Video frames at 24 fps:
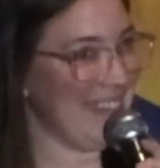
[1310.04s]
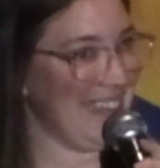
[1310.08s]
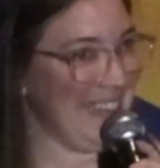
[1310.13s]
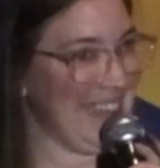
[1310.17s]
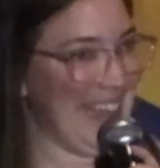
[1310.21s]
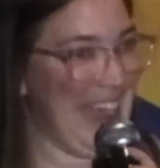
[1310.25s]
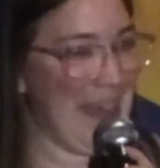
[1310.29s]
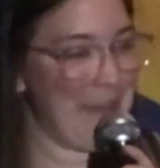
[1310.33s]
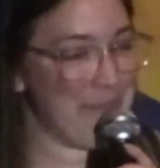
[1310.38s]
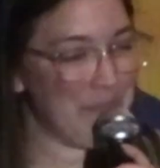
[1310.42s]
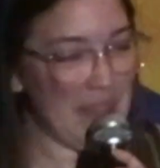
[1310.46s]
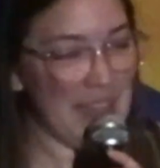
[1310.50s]

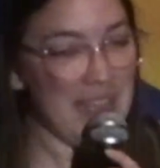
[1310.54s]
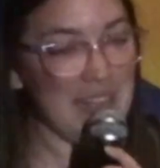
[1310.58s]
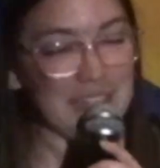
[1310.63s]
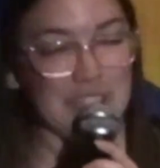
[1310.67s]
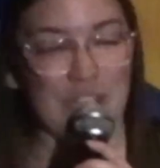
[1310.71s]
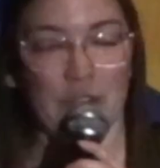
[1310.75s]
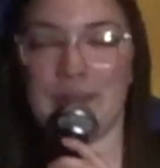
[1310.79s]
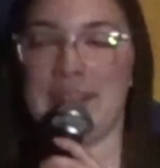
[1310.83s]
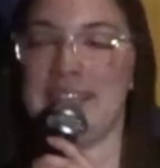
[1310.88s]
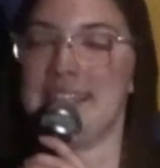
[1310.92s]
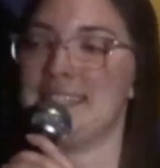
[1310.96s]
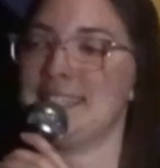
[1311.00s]
Yeah.
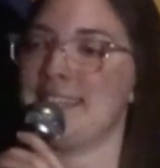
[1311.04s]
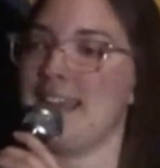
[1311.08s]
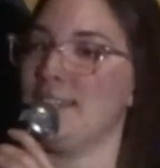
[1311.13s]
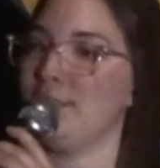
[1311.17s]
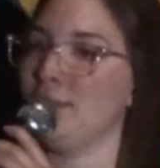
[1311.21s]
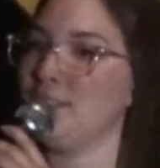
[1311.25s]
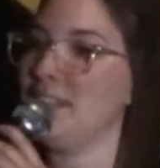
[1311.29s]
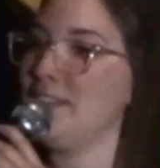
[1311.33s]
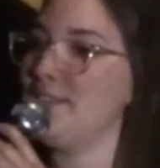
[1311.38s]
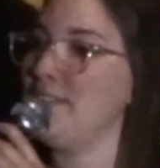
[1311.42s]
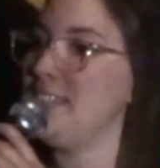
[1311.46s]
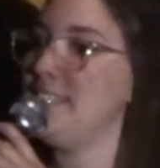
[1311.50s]
So we
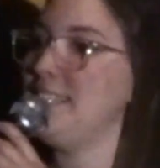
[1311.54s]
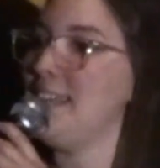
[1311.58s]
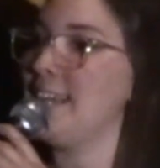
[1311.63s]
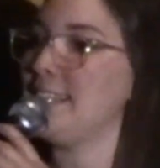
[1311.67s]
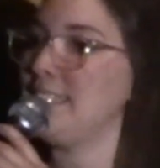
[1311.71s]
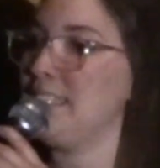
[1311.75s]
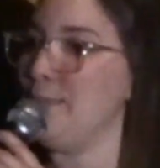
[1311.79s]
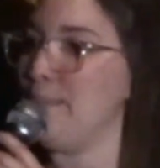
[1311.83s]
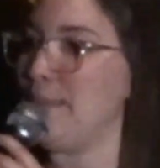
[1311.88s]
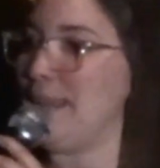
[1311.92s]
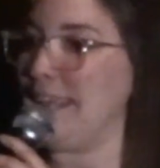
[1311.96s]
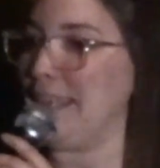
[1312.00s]
scheduled a
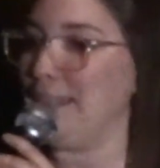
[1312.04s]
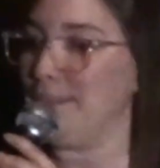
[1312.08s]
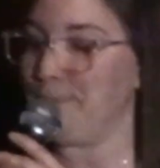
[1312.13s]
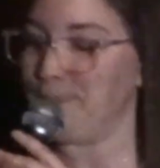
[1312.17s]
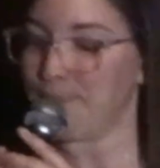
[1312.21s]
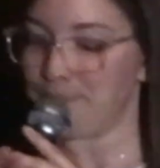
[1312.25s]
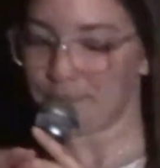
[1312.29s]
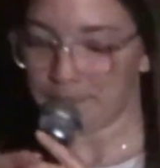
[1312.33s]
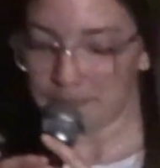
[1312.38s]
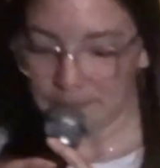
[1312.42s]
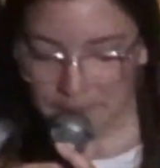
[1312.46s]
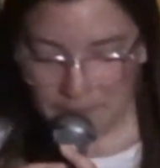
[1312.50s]
vasectomy.
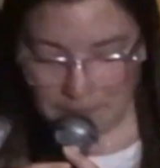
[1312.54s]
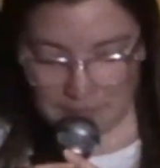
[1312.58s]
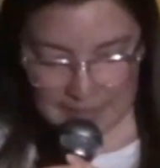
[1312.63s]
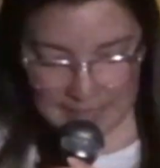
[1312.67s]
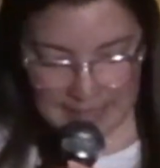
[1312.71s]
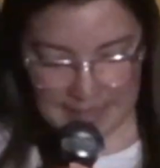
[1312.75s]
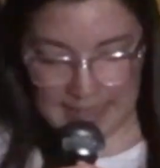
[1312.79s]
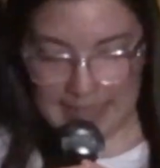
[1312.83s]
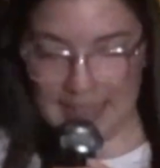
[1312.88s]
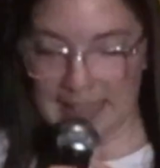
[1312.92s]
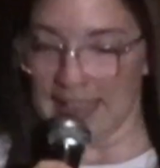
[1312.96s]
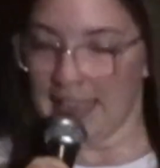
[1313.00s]

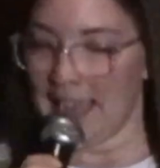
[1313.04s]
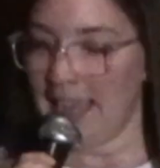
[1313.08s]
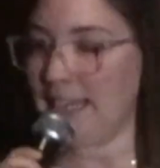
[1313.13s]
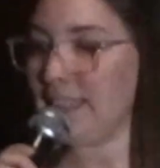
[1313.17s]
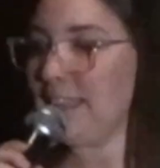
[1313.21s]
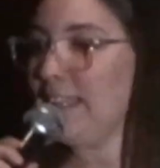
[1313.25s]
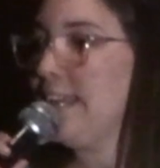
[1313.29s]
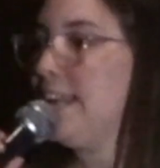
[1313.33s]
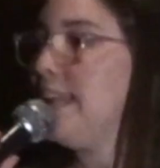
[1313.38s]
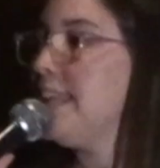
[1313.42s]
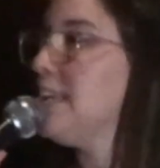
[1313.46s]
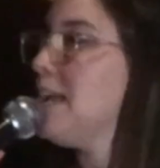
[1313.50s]

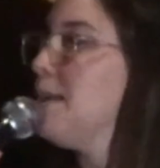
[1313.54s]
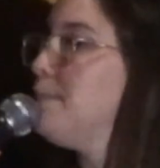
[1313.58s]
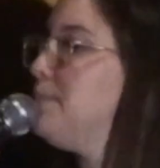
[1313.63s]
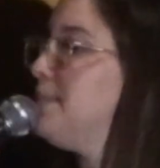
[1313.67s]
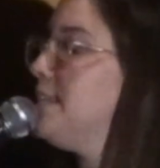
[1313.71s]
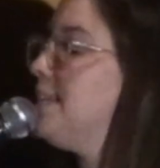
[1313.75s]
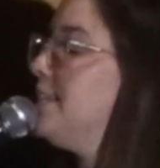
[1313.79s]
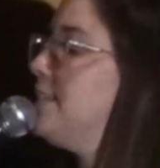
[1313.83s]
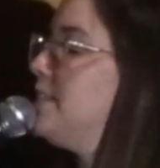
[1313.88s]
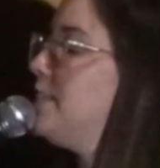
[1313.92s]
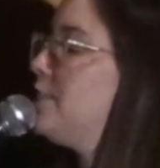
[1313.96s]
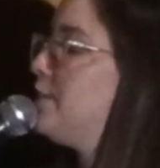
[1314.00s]
And leading up
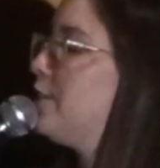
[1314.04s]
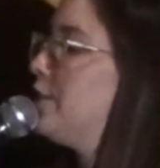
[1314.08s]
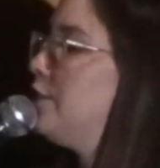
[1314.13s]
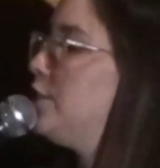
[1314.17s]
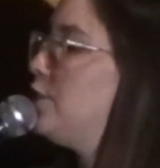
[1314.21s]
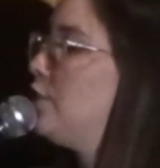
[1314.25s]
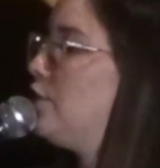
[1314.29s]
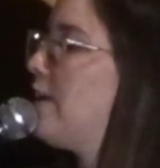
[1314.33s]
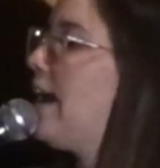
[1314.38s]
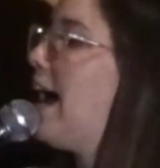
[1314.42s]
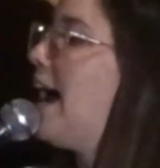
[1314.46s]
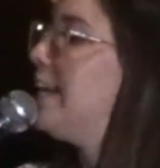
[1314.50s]
to his
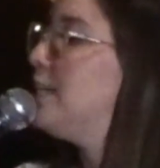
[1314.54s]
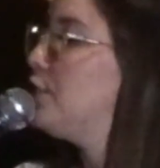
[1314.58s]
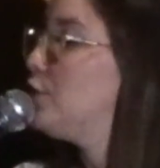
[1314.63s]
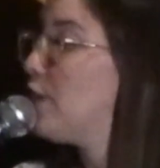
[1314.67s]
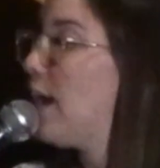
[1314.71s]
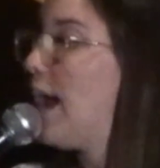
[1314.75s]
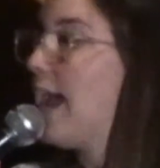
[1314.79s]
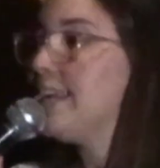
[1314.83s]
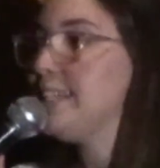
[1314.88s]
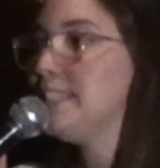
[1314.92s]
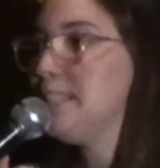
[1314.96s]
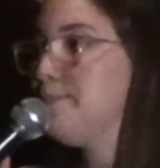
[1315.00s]
surgery, I
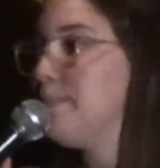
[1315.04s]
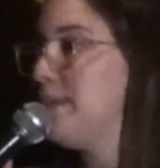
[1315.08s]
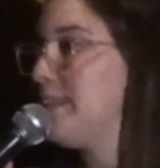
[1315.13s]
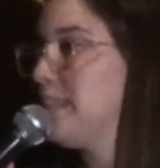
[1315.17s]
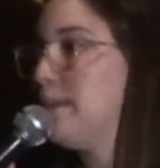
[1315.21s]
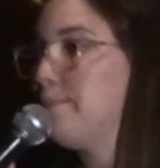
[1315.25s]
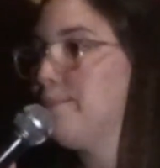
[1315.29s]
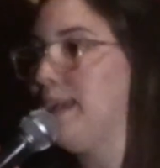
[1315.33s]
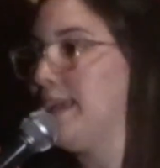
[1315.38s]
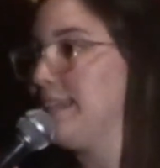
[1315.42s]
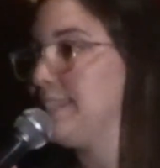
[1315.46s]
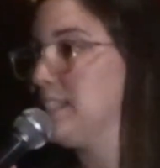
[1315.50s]
tried to be
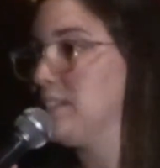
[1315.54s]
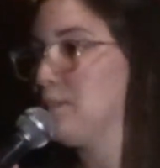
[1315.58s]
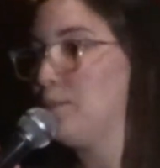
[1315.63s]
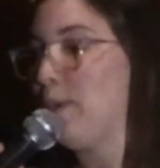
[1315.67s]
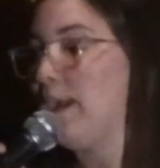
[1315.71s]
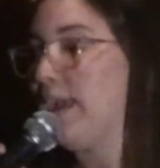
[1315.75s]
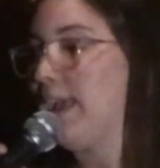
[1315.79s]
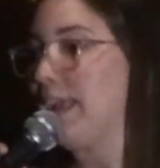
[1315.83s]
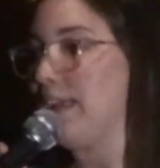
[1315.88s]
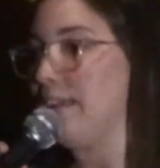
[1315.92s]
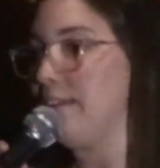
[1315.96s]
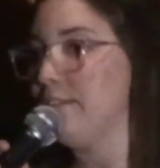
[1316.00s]
the best
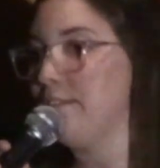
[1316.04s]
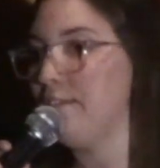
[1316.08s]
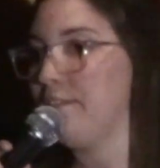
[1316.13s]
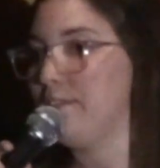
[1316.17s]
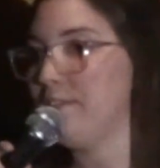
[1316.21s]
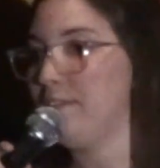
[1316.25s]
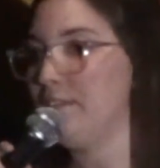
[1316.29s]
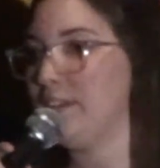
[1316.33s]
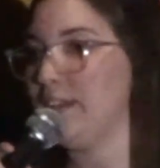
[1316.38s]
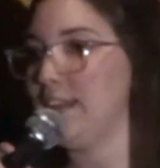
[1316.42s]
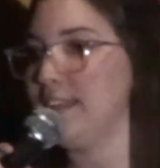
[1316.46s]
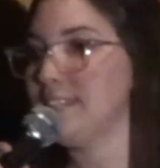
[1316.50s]
wife.
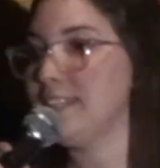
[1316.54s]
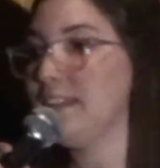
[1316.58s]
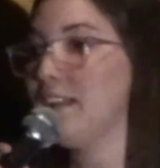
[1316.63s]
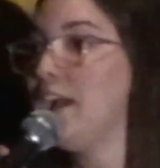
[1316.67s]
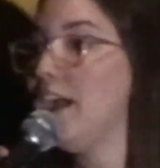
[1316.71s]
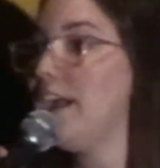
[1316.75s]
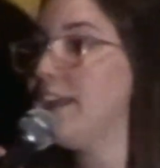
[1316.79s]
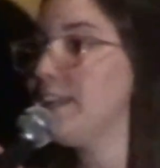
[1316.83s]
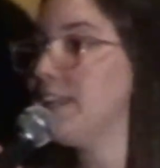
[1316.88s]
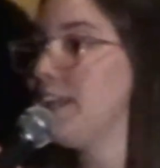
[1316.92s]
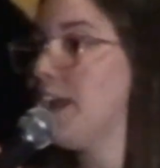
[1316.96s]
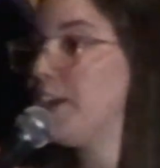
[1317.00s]
I said,
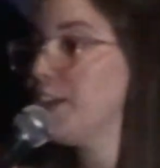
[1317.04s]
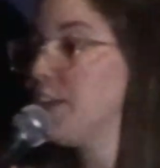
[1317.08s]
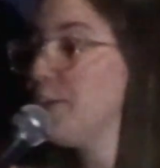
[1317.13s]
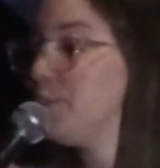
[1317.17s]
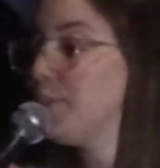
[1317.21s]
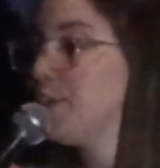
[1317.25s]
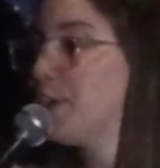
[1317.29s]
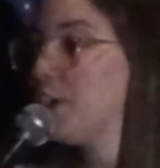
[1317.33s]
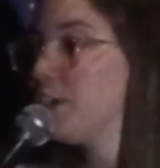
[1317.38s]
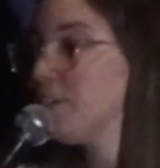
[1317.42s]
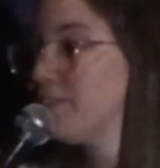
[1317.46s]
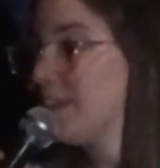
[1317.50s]
honey, are you
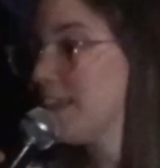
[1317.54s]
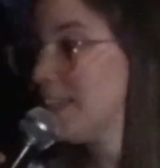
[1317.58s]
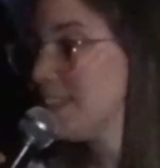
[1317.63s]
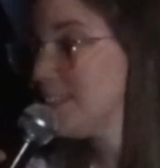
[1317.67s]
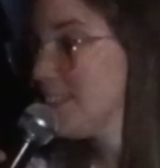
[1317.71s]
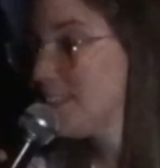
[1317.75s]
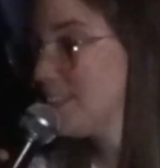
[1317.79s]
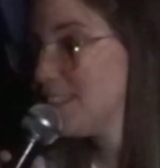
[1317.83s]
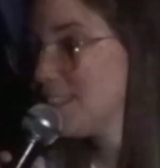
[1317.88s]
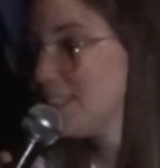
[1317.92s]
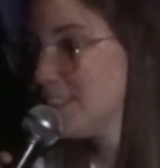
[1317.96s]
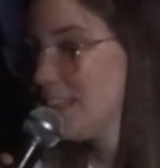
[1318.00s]

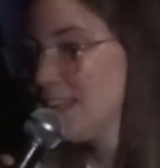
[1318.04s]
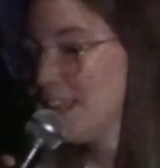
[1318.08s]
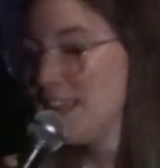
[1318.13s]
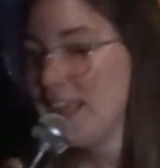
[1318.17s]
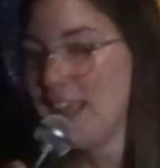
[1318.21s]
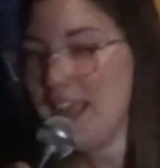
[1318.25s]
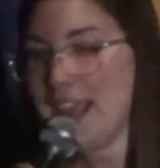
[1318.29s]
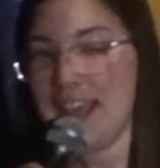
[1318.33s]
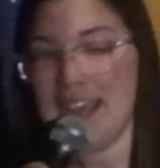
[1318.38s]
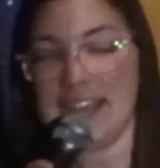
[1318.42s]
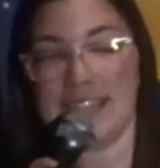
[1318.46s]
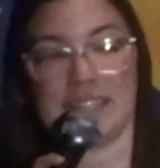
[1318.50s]
nervous?
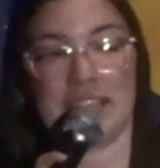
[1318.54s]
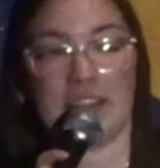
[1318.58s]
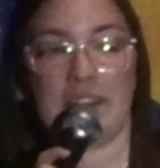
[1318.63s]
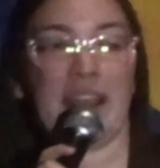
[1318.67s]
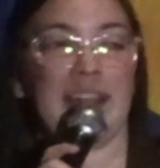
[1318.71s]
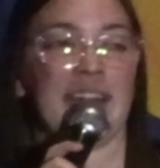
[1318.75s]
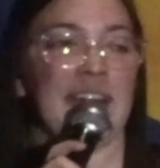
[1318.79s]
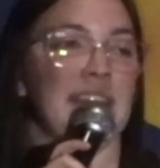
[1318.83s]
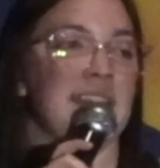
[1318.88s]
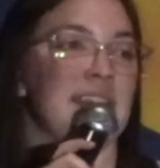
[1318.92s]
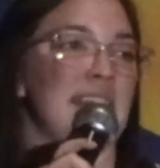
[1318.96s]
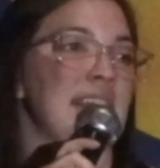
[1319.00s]
Is there
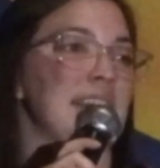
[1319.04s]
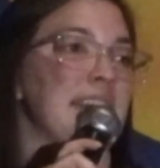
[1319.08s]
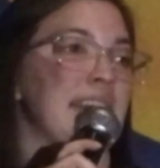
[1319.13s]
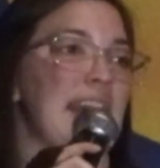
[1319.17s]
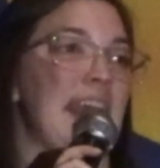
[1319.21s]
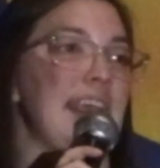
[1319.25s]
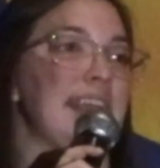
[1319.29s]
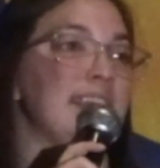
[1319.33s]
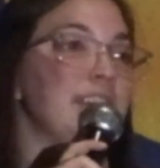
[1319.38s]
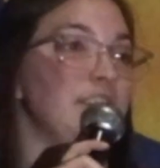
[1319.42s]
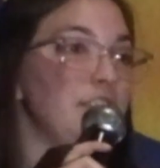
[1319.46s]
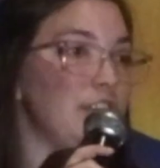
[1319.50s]
anything that
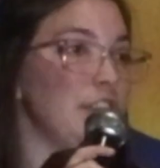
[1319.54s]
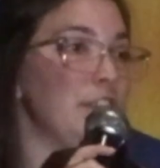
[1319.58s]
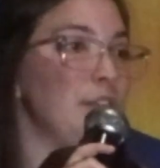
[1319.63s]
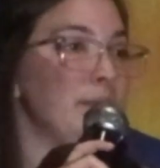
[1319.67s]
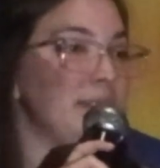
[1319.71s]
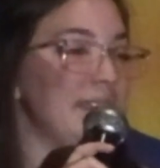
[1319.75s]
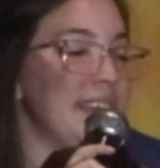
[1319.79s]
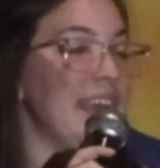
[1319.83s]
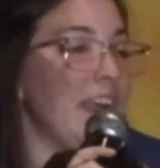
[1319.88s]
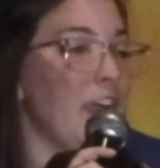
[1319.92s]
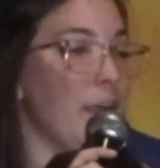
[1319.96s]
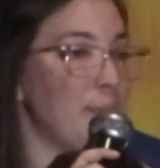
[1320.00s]
I can
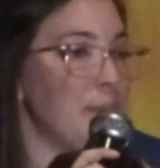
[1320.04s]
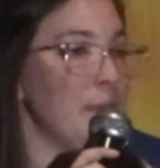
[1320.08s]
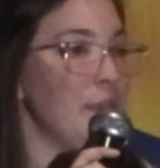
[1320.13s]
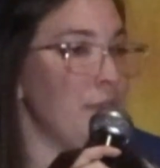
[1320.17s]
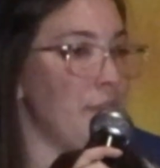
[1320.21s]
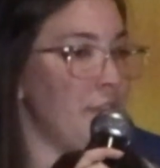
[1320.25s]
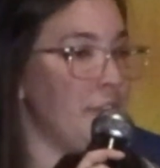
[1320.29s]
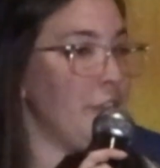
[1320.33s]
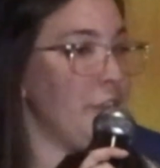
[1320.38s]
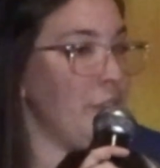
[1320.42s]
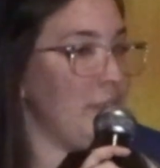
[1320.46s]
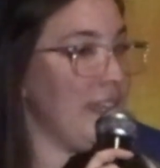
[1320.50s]
do to help you
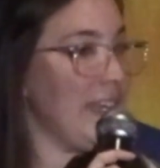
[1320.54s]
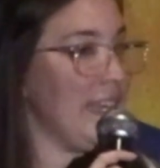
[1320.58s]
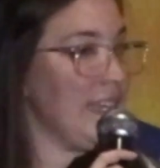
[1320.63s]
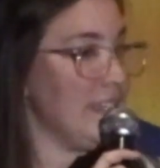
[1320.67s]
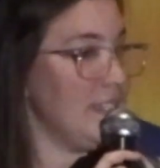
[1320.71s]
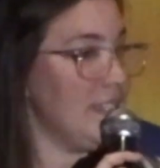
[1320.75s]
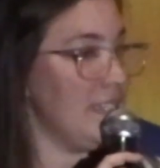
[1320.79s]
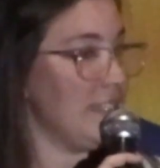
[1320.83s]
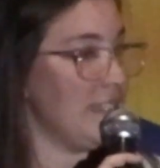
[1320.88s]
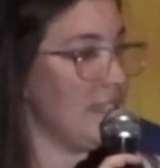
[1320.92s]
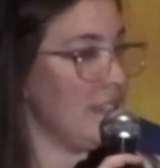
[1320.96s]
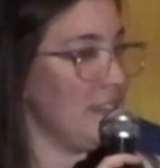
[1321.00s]
through
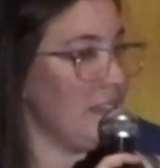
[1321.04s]
this?